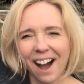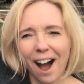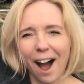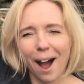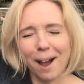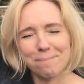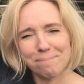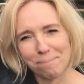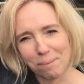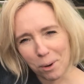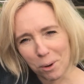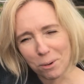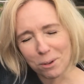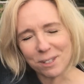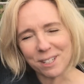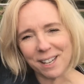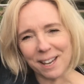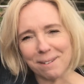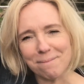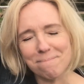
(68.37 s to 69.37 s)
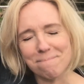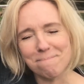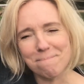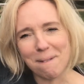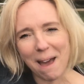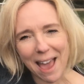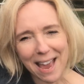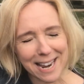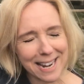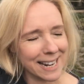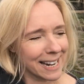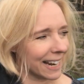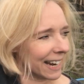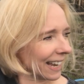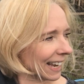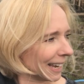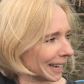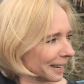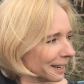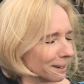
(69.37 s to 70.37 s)
I bought it
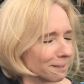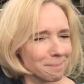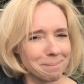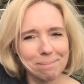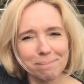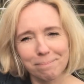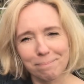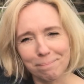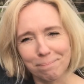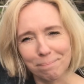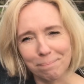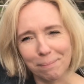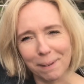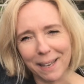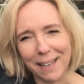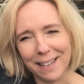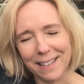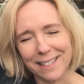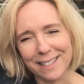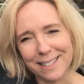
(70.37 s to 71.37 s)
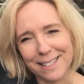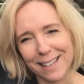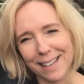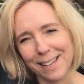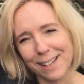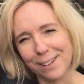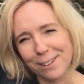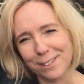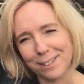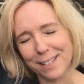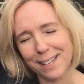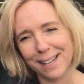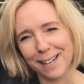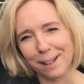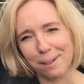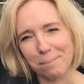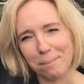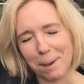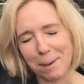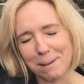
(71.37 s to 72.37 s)
mainly because it looked a
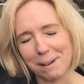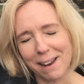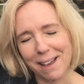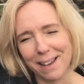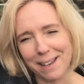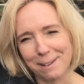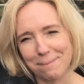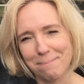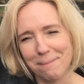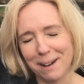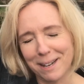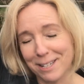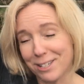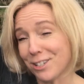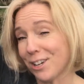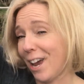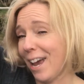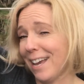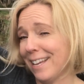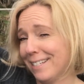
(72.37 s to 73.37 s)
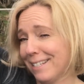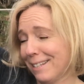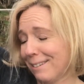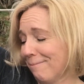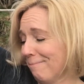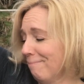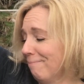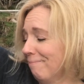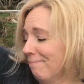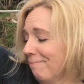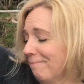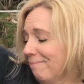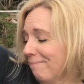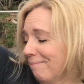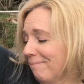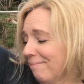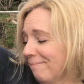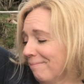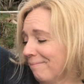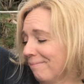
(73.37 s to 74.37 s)
little bit like my shed.
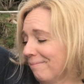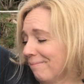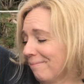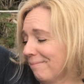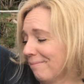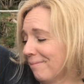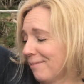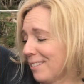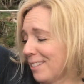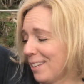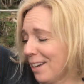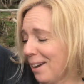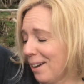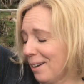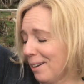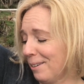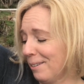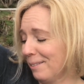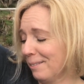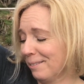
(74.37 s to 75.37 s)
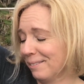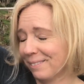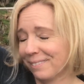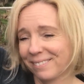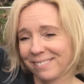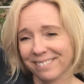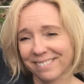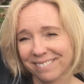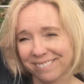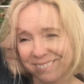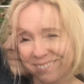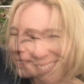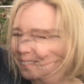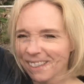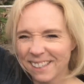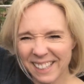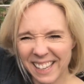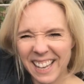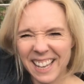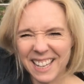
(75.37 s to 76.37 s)
So
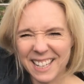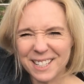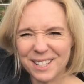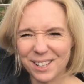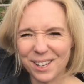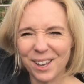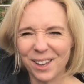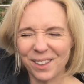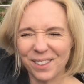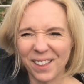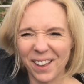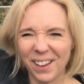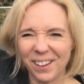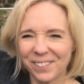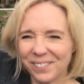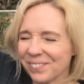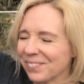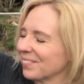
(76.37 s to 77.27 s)
it is cute though.